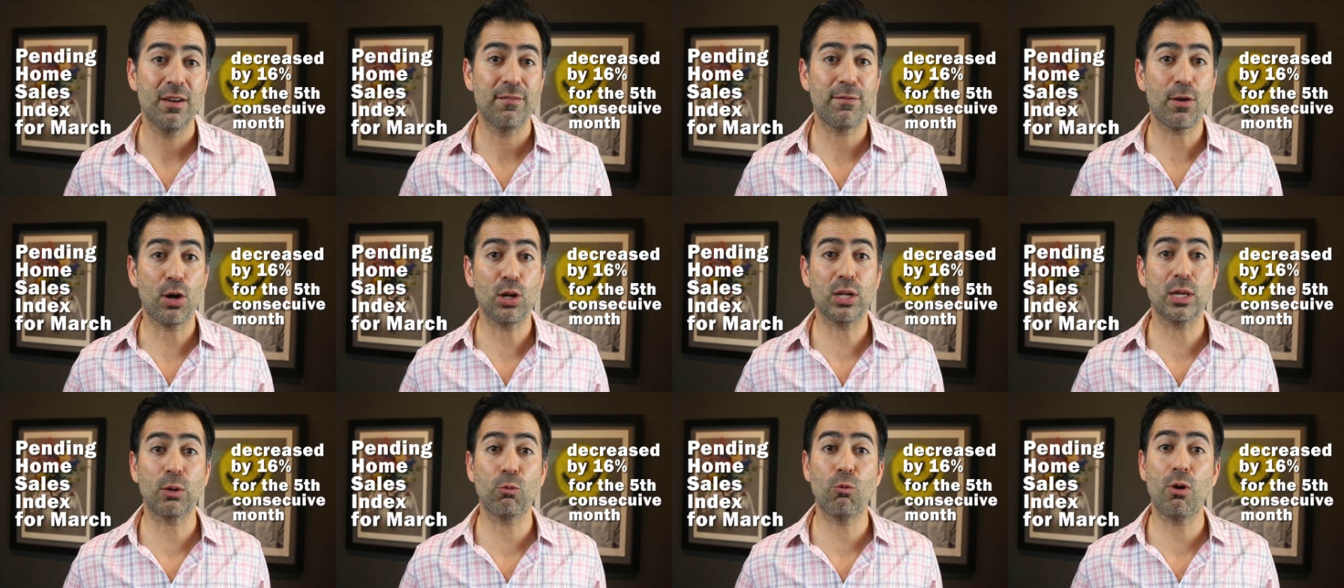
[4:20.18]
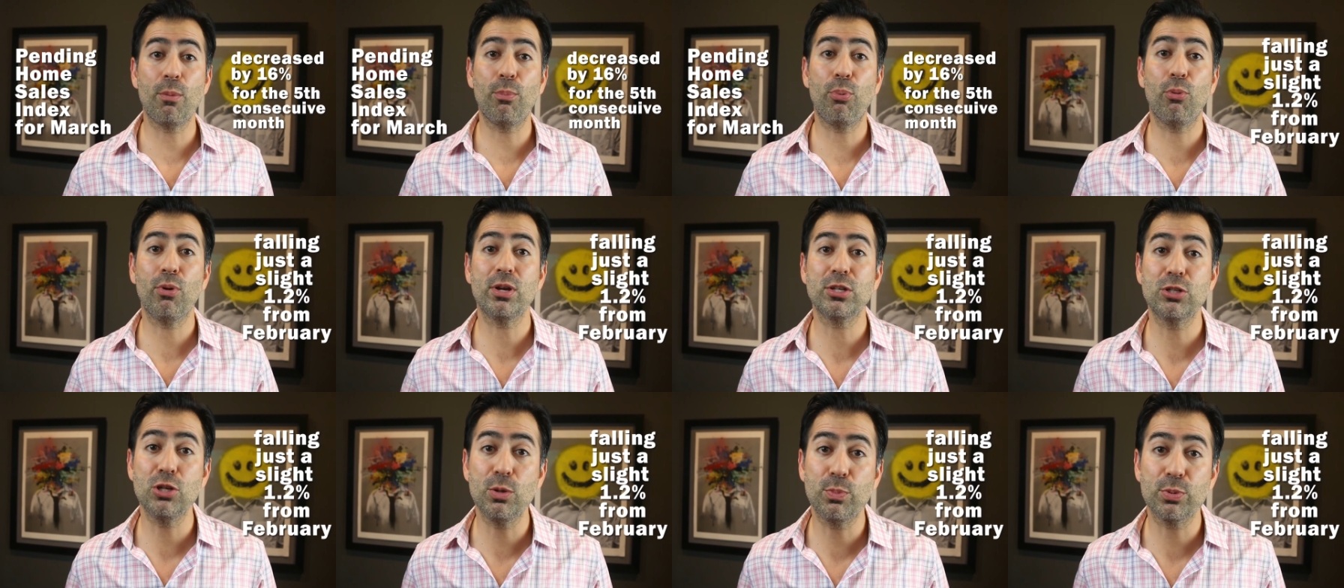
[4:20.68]
falling
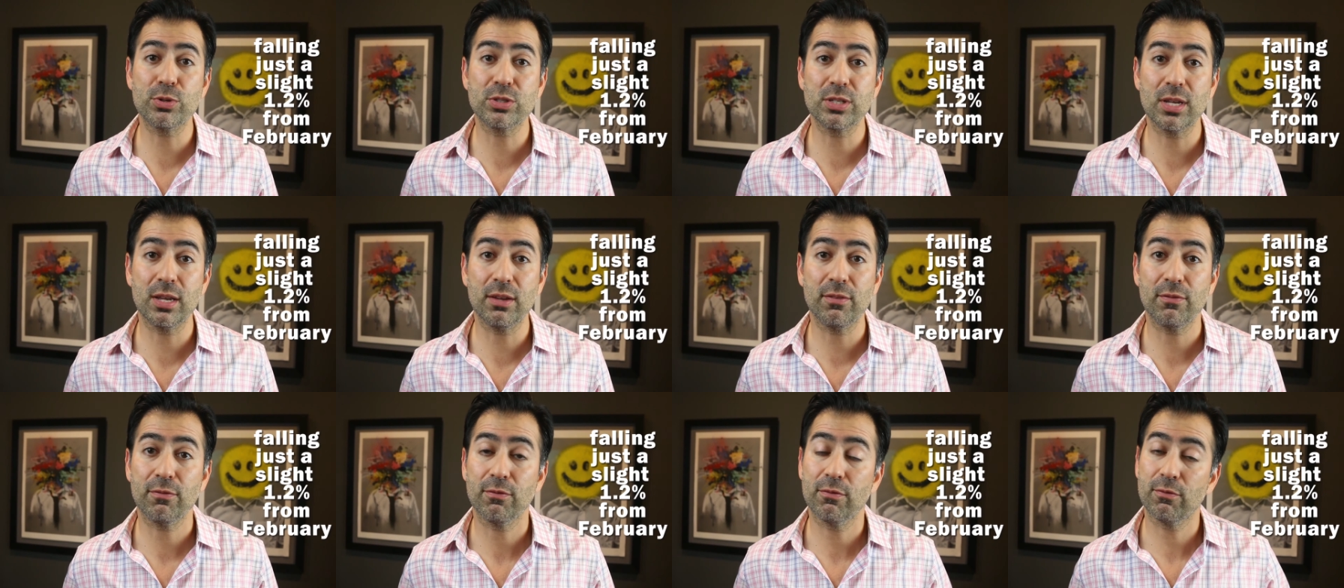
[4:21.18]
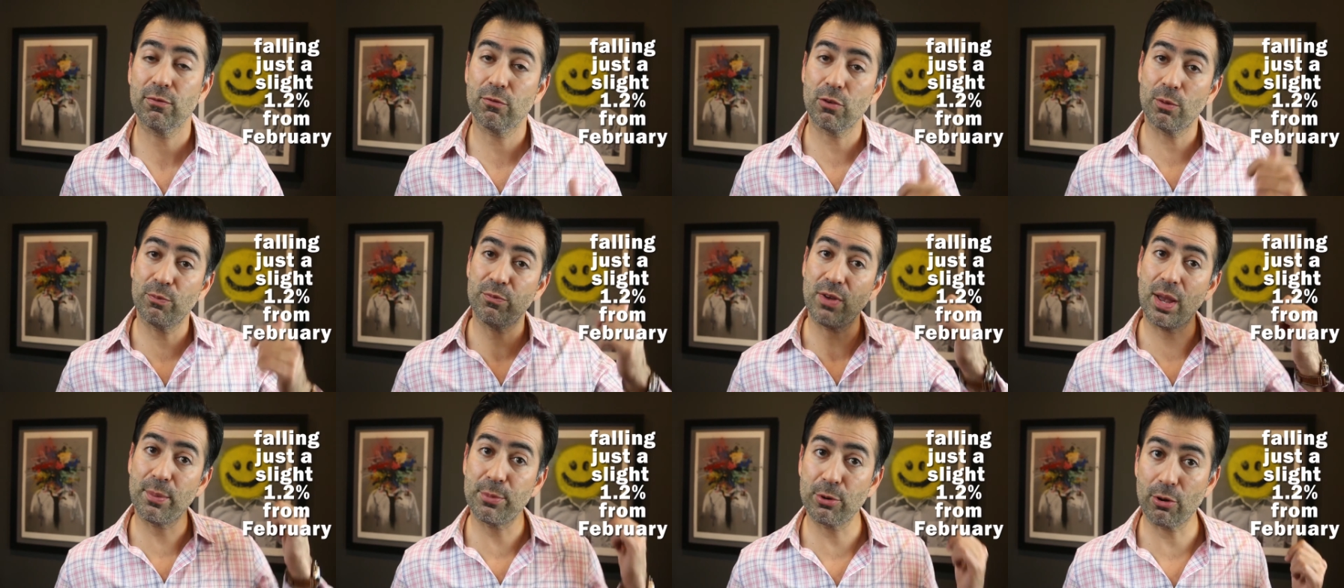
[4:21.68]
1.2%
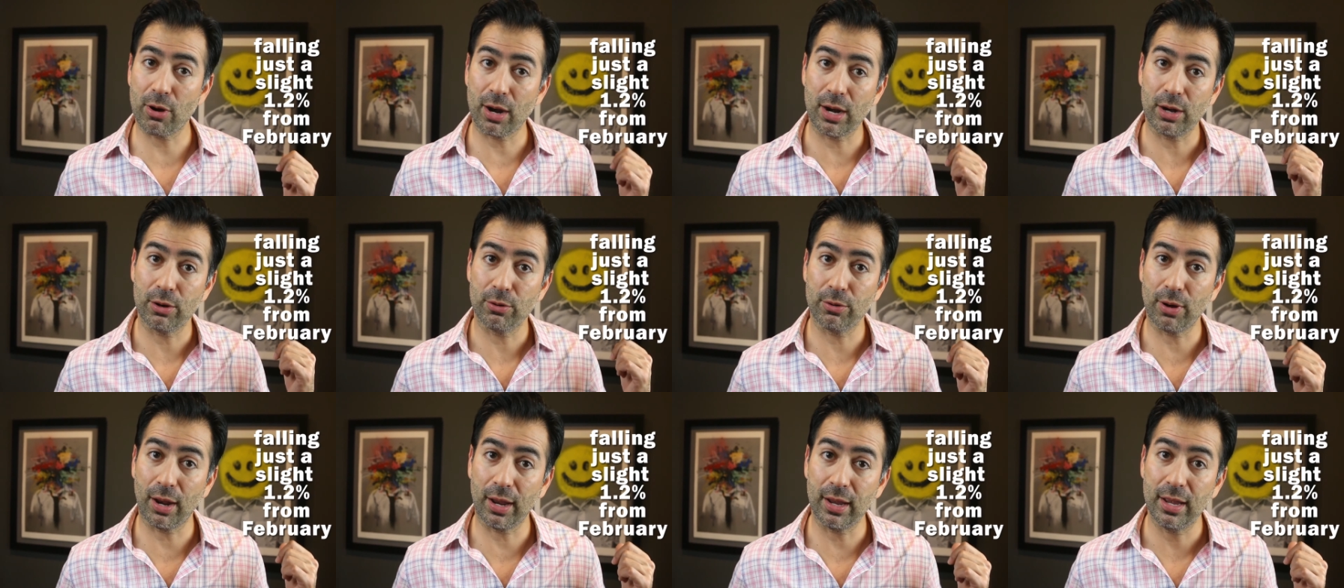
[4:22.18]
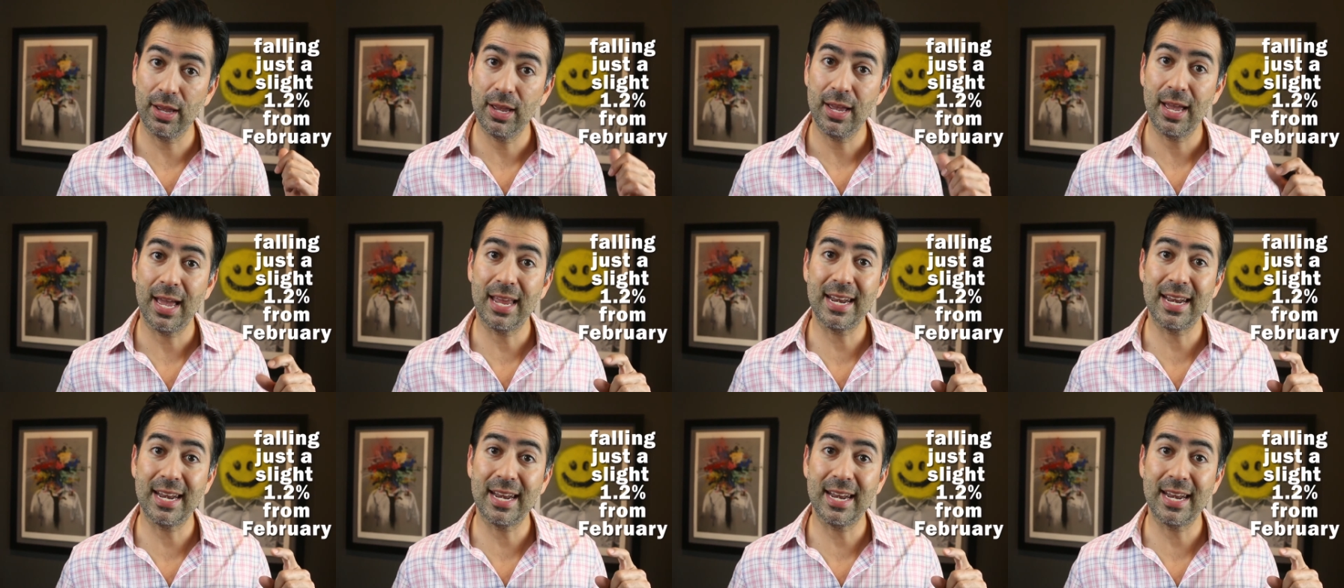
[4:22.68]
from February, right?